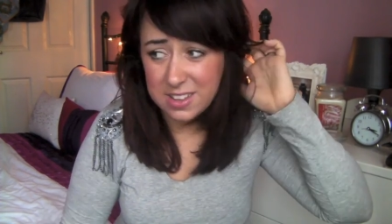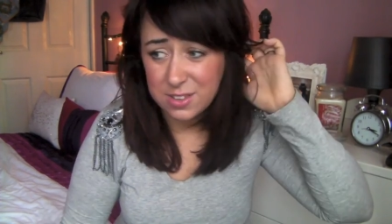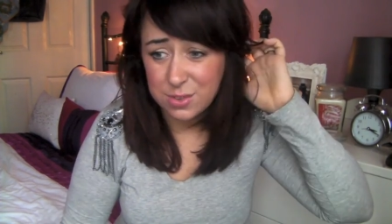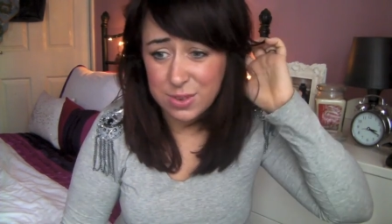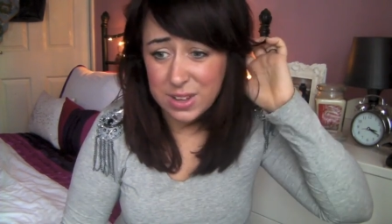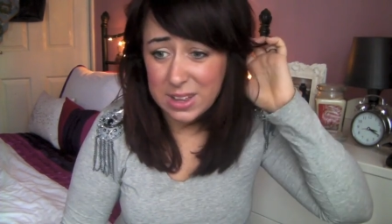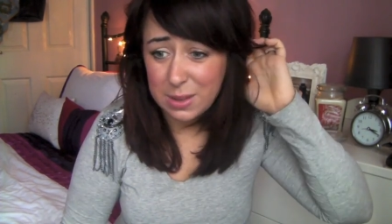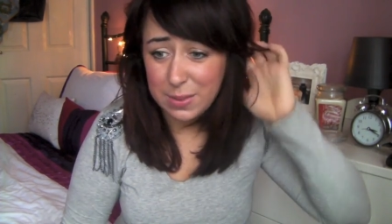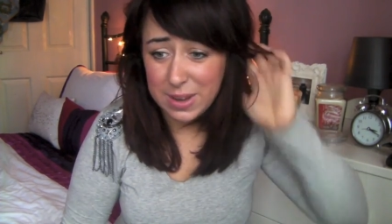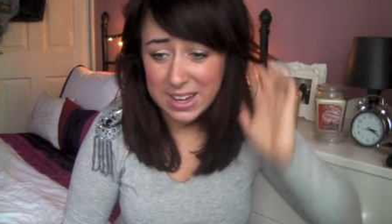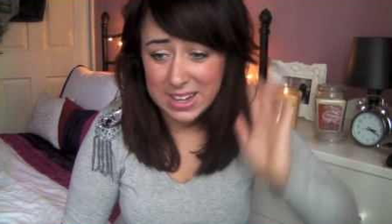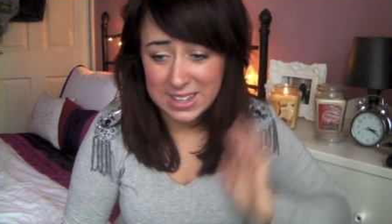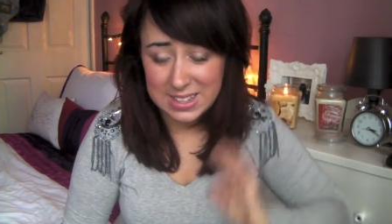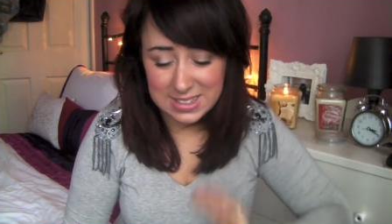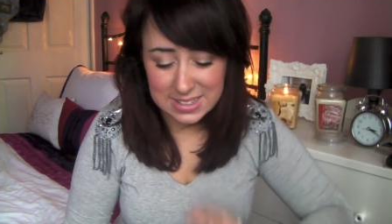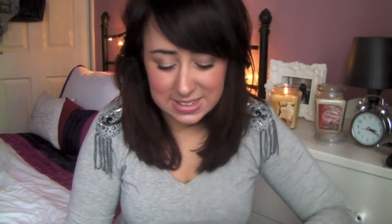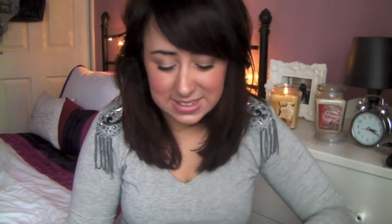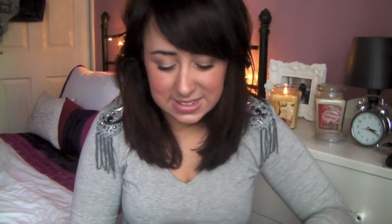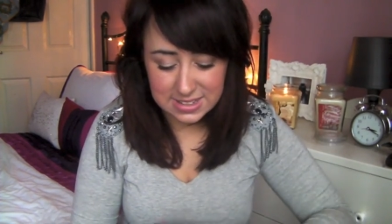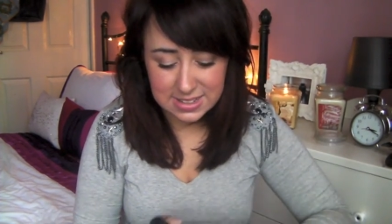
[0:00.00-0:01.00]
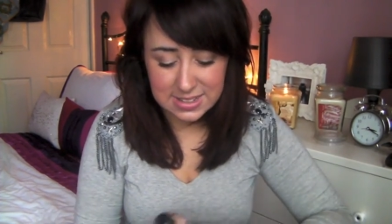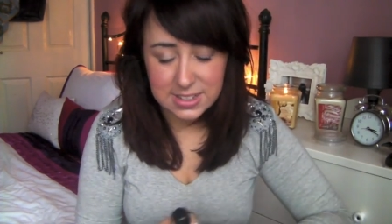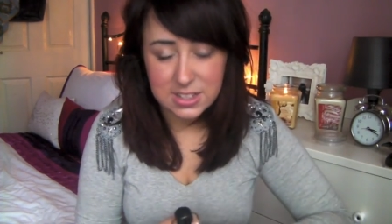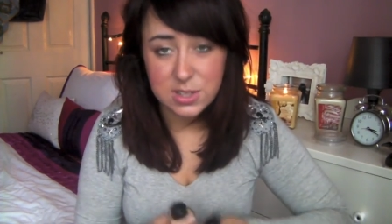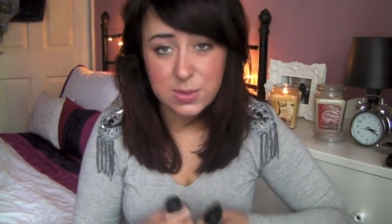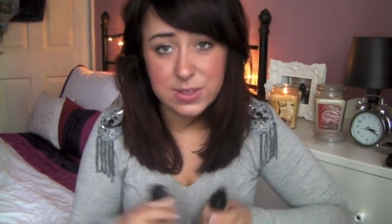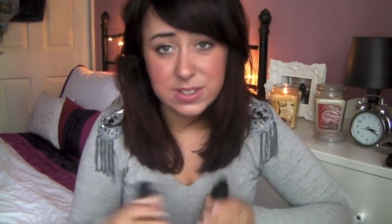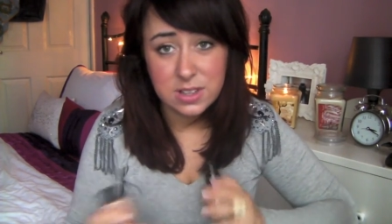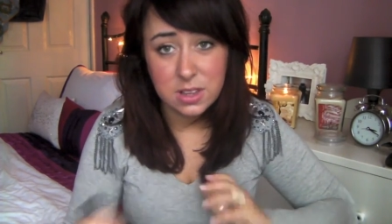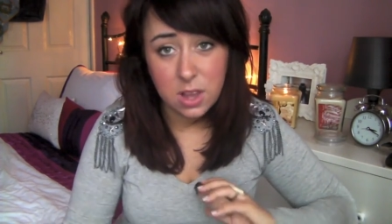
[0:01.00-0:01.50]
It's a really weird consistency,
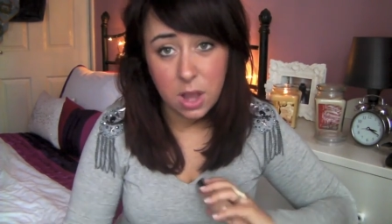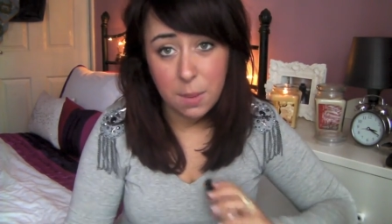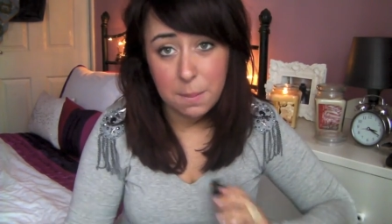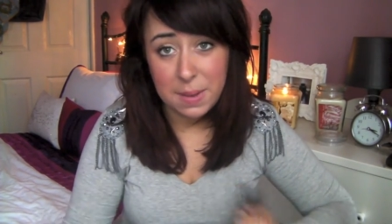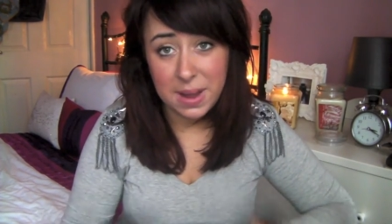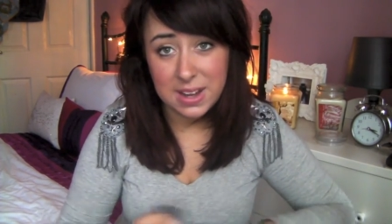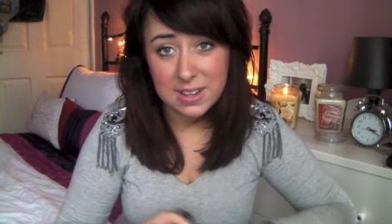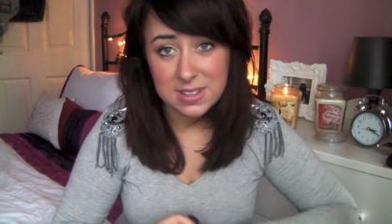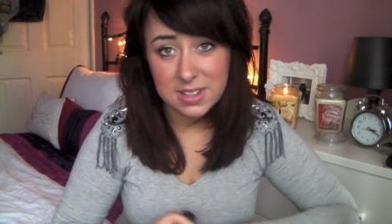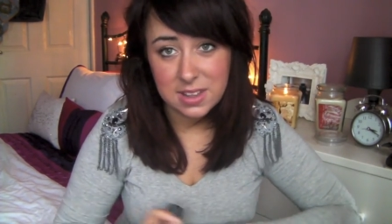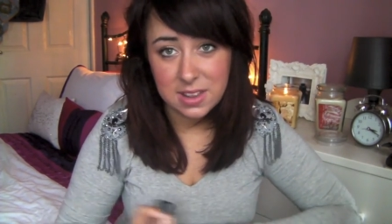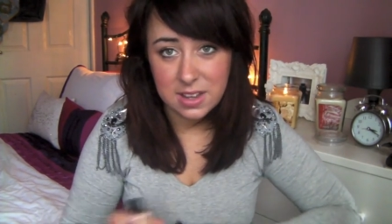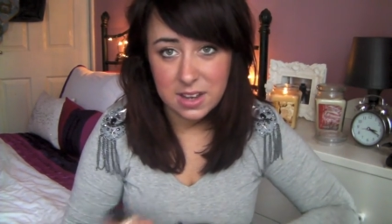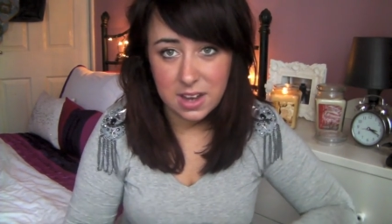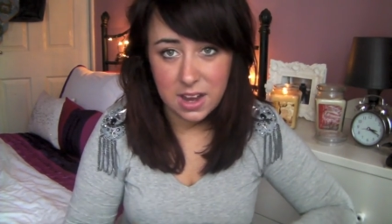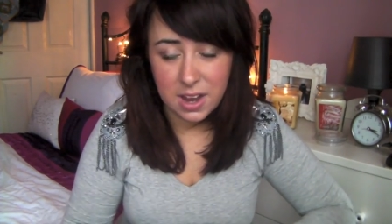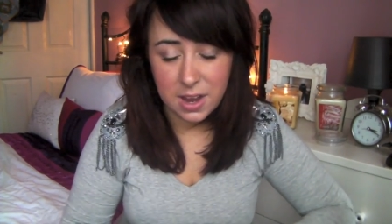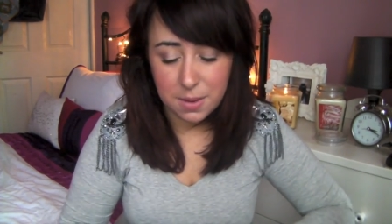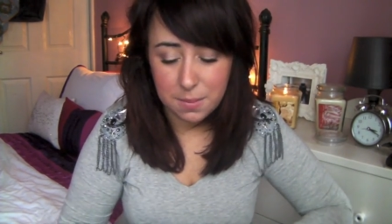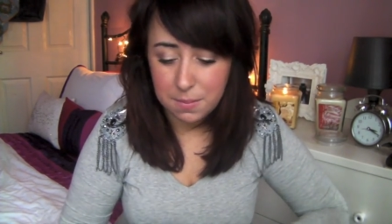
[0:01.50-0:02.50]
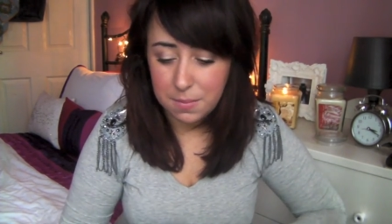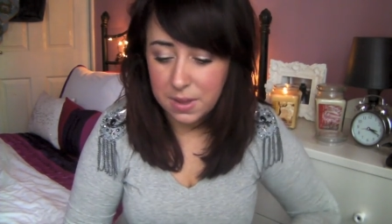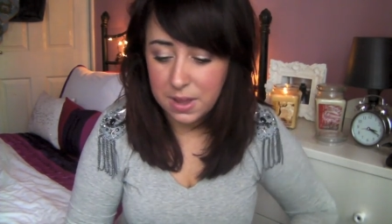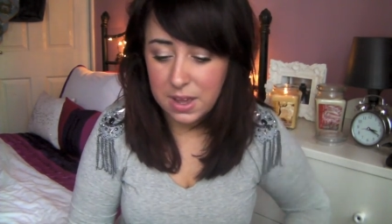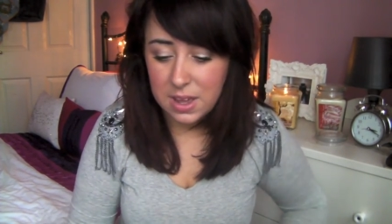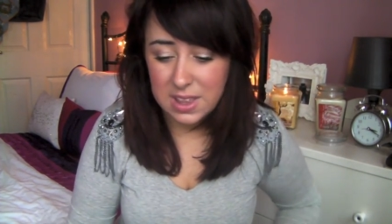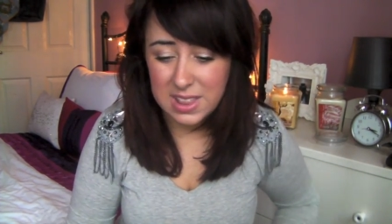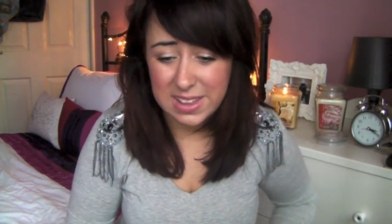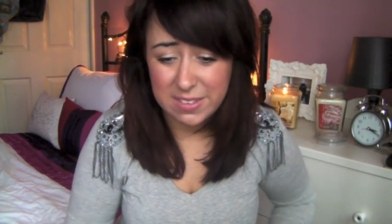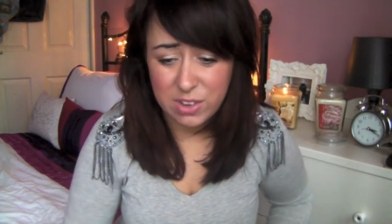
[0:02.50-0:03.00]
so it's a lot better that
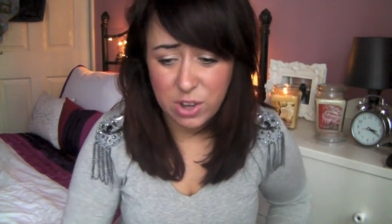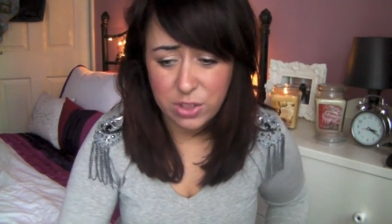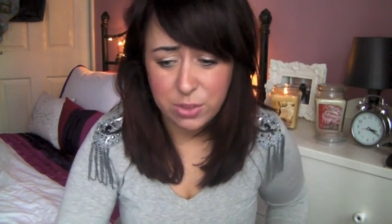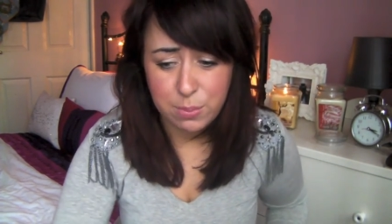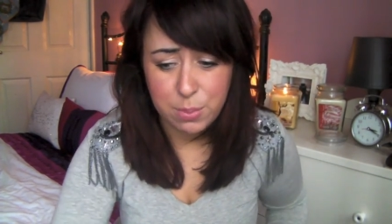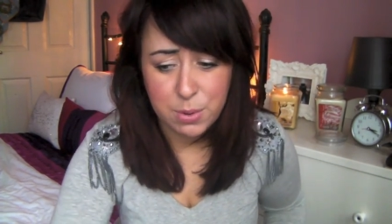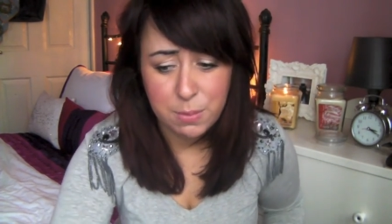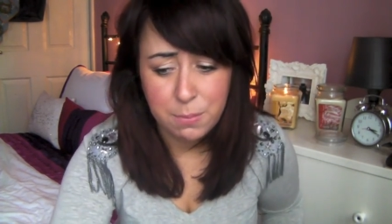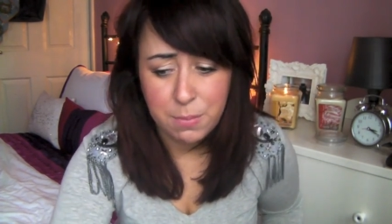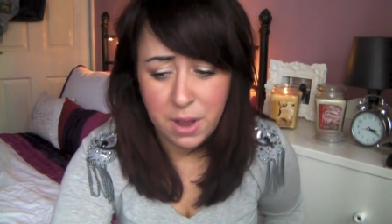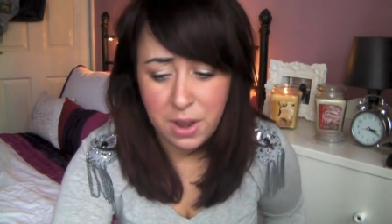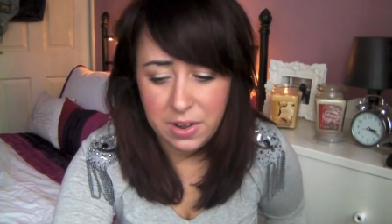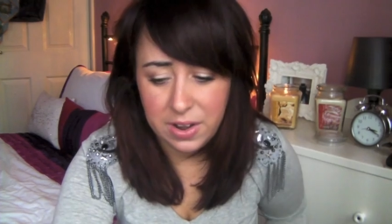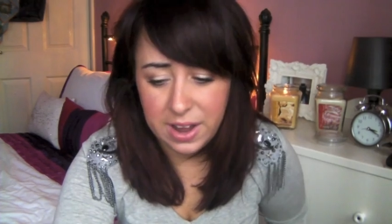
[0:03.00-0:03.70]
they've got the pump on